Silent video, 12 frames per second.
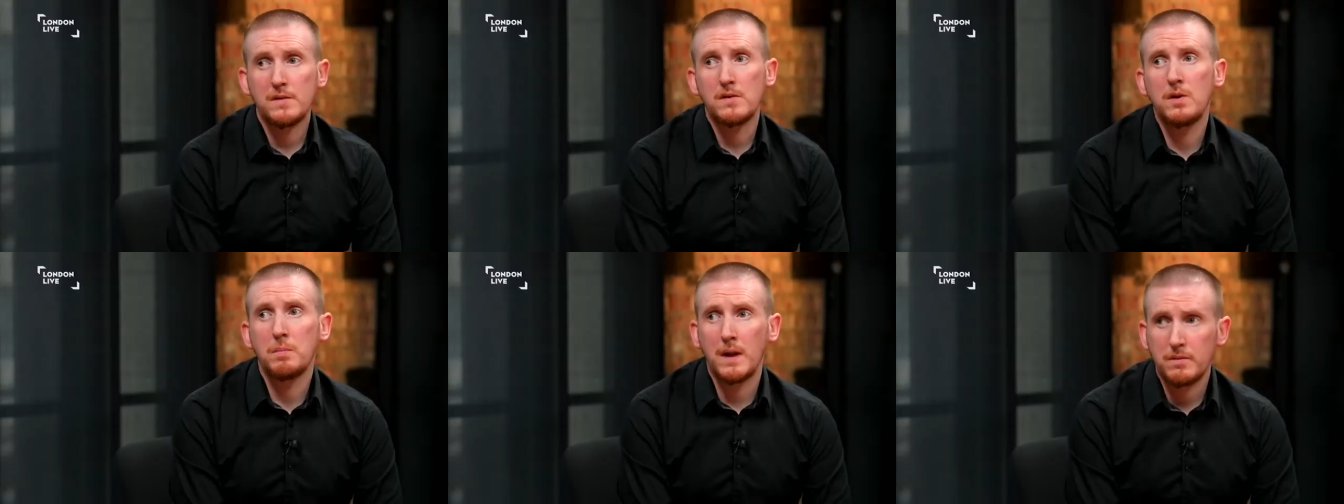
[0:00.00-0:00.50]
is a
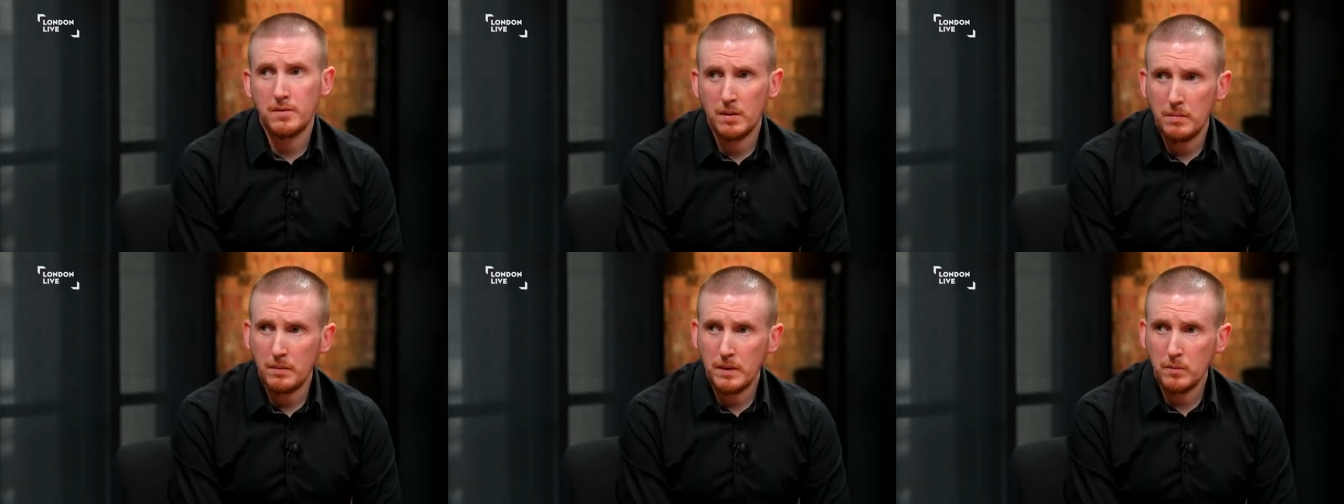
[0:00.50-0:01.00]
new
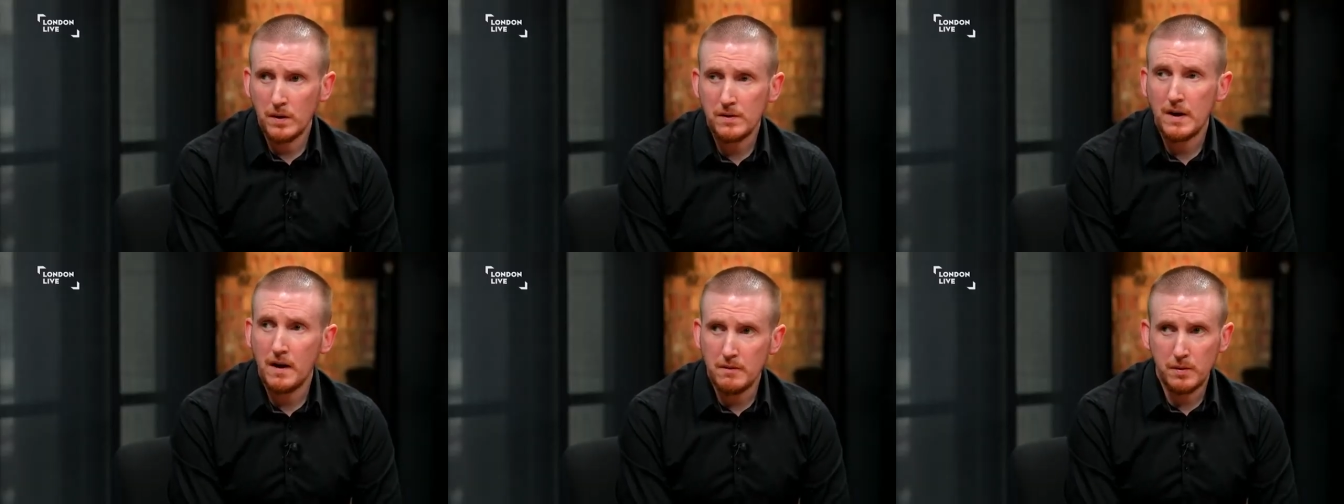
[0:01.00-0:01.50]
platform. I mean, we're
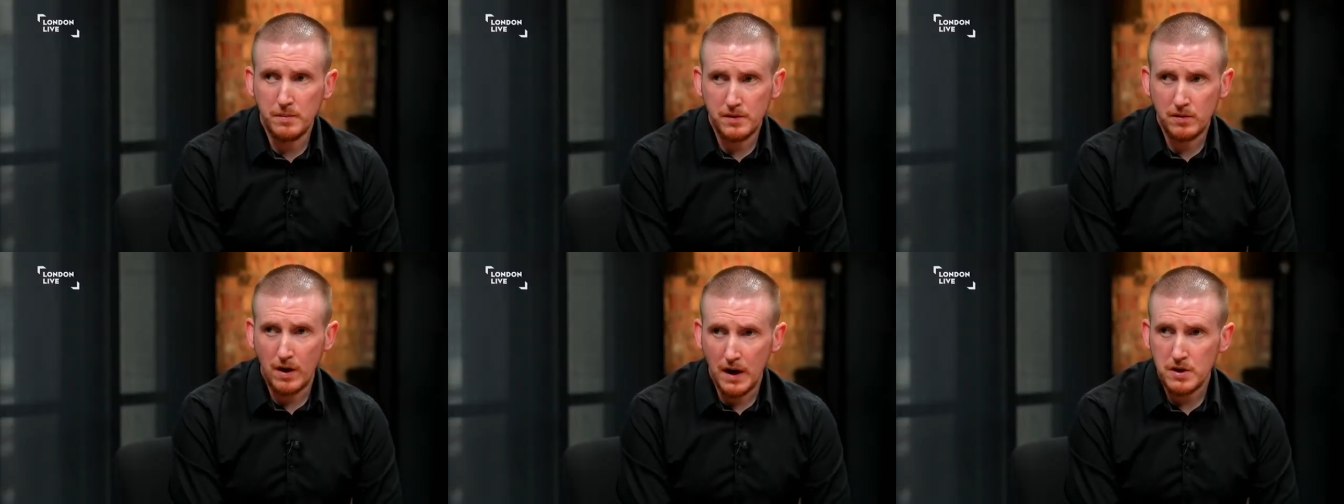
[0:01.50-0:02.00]
starting from
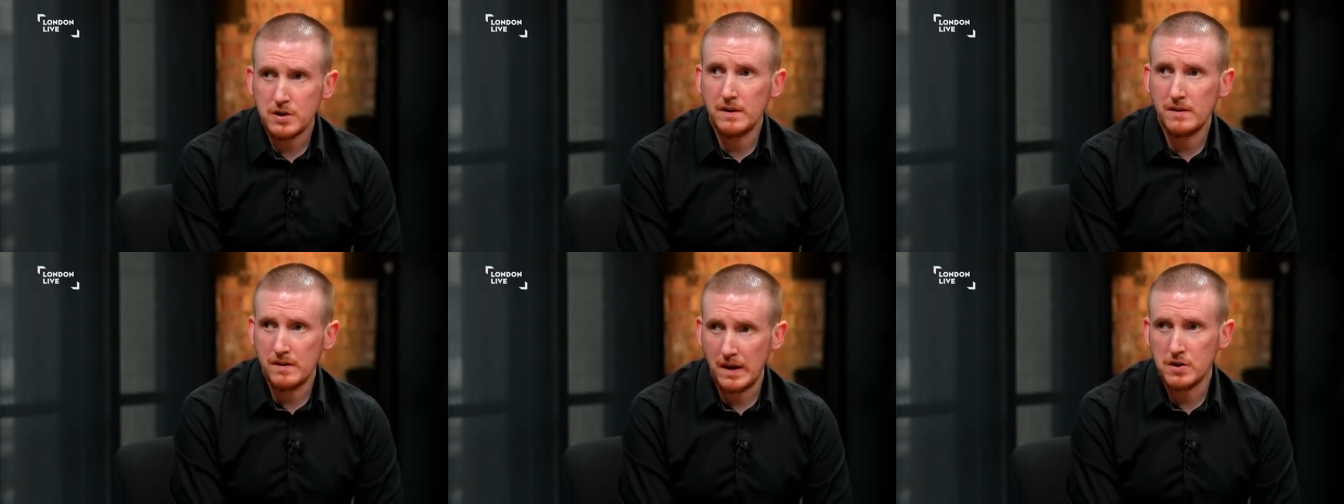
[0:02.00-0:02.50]
scratch,
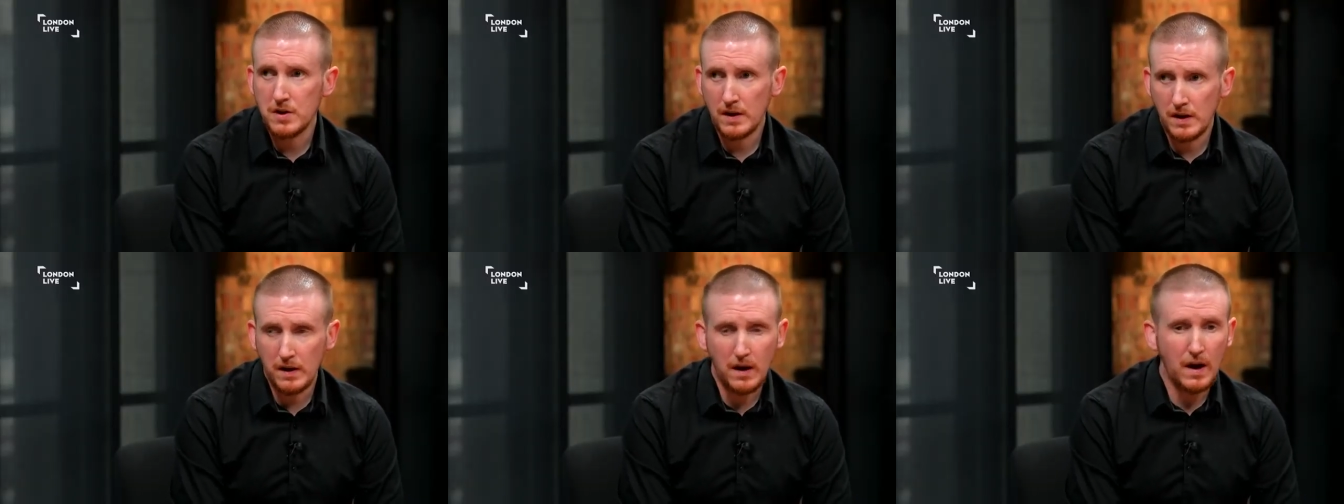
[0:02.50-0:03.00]

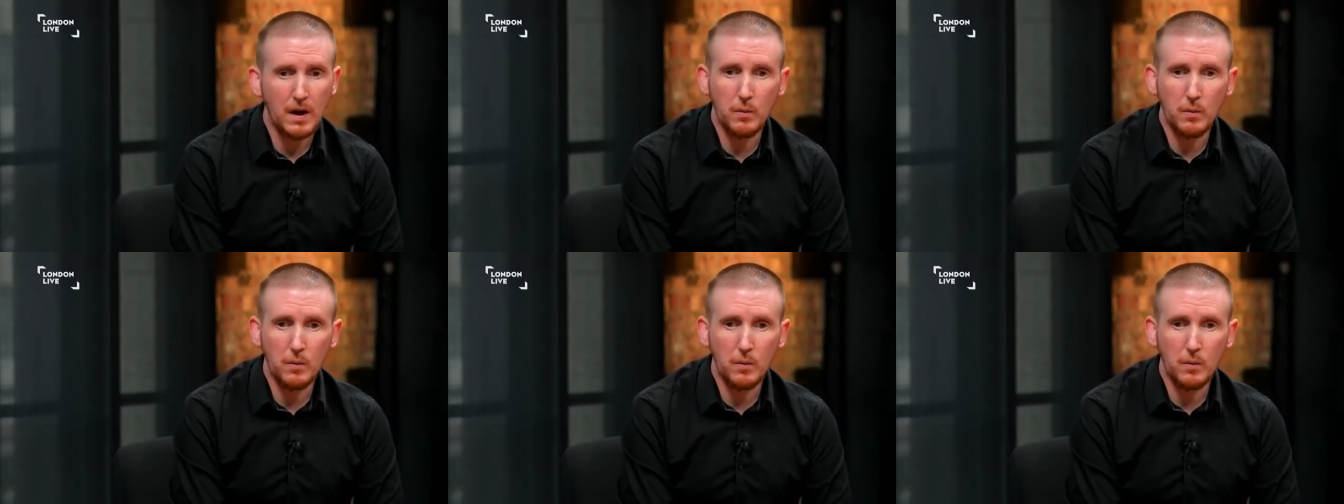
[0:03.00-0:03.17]
essentially.